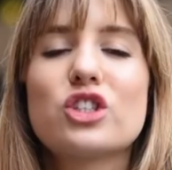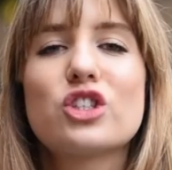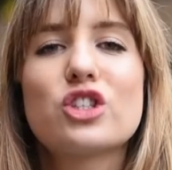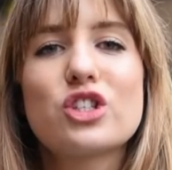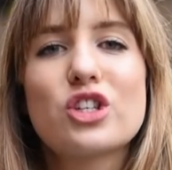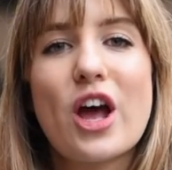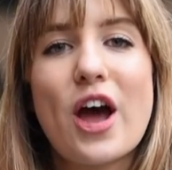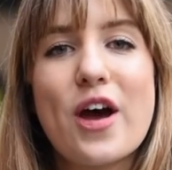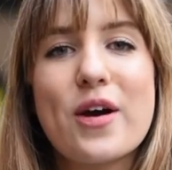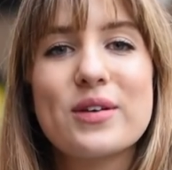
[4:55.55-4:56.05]

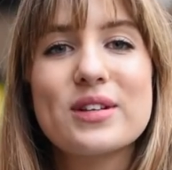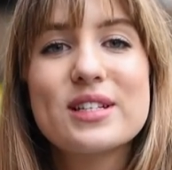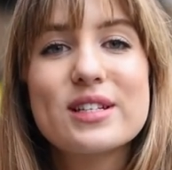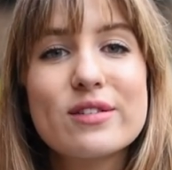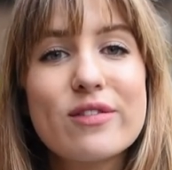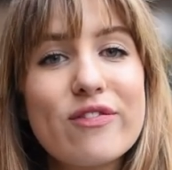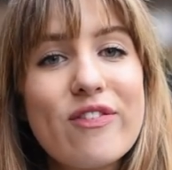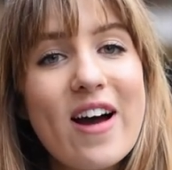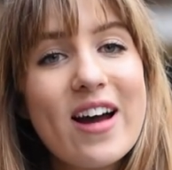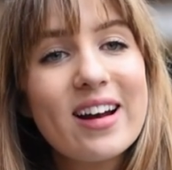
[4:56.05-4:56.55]
So this is
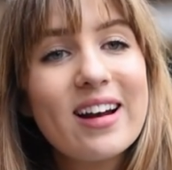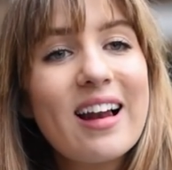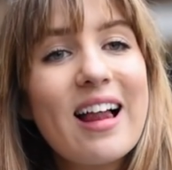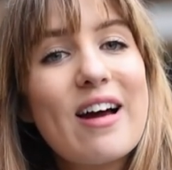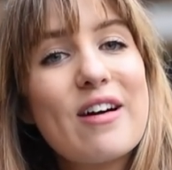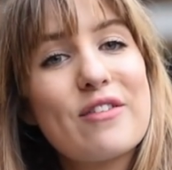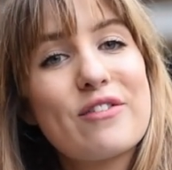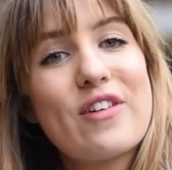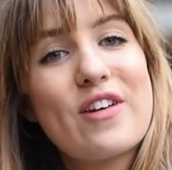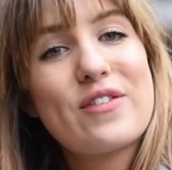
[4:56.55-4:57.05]
the final
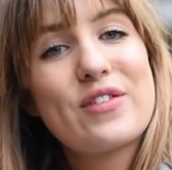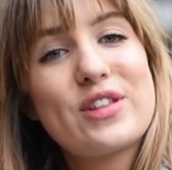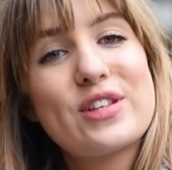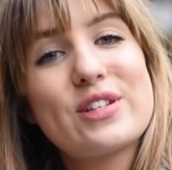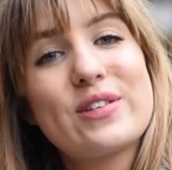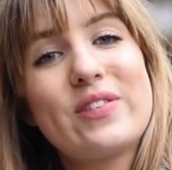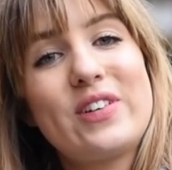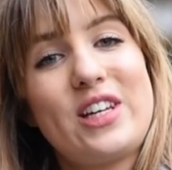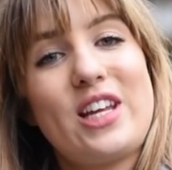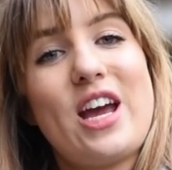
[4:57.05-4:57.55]
outfit for
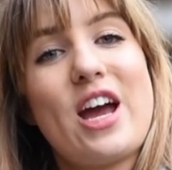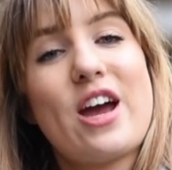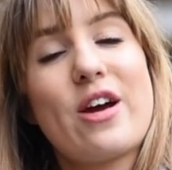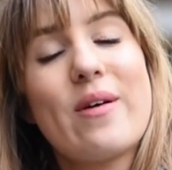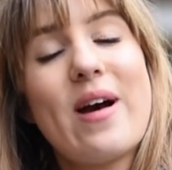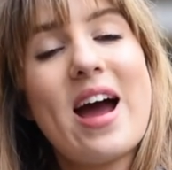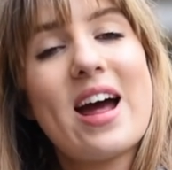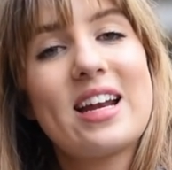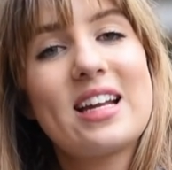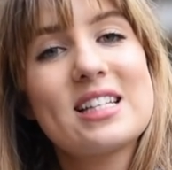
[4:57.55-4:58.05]
this
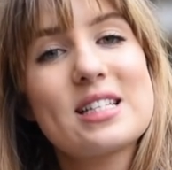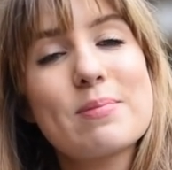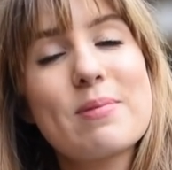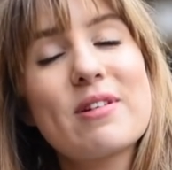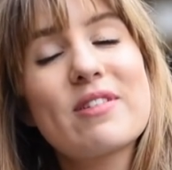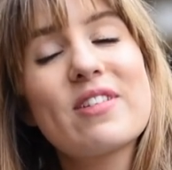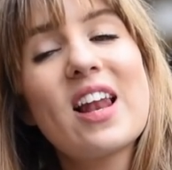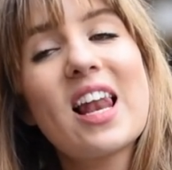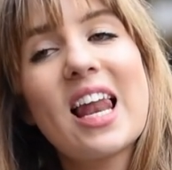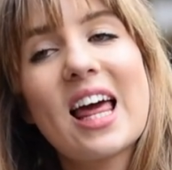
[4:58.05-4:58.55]
video, and it's a bit
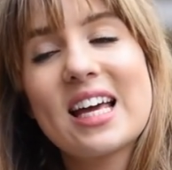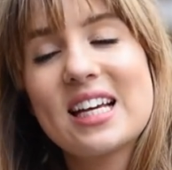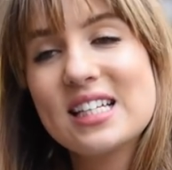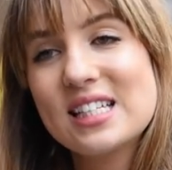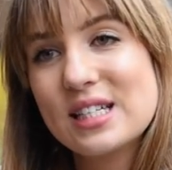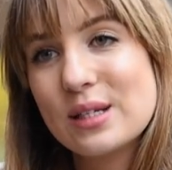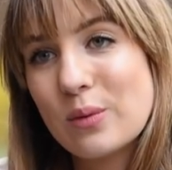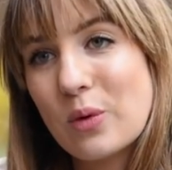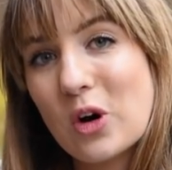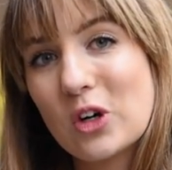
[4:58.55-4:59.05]
of a
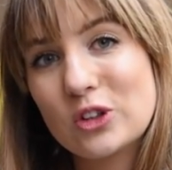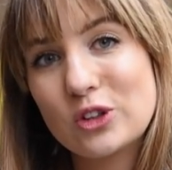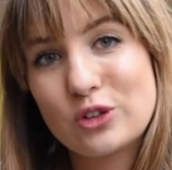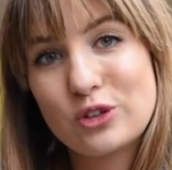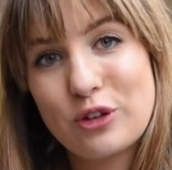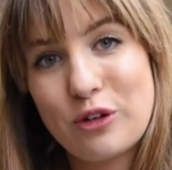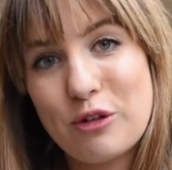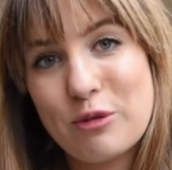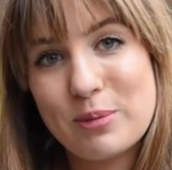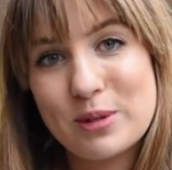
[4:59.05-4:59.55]
lazy one,
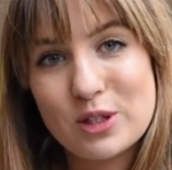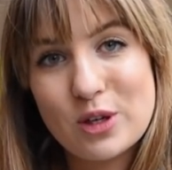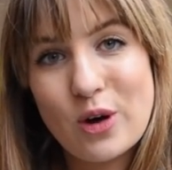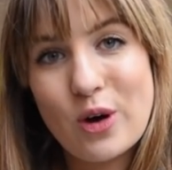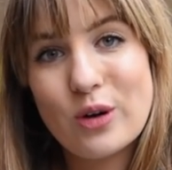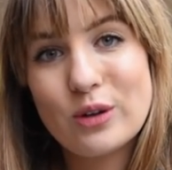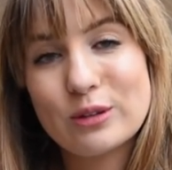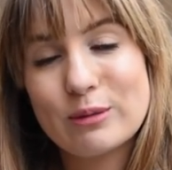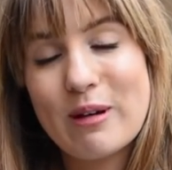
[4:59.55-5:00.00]
truth be told.